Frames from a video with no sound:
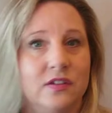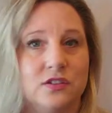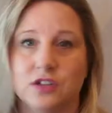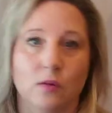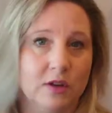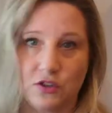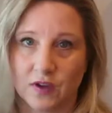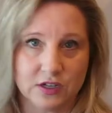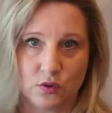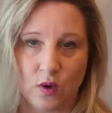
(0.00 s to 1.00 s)
and they're so
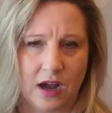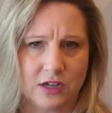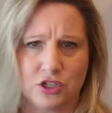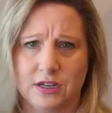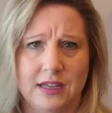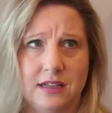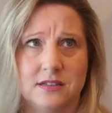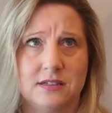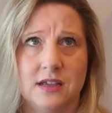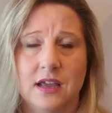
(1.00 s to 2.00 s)
much fun to watch, and
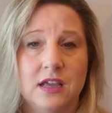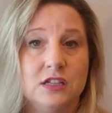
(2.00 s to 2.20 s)
he's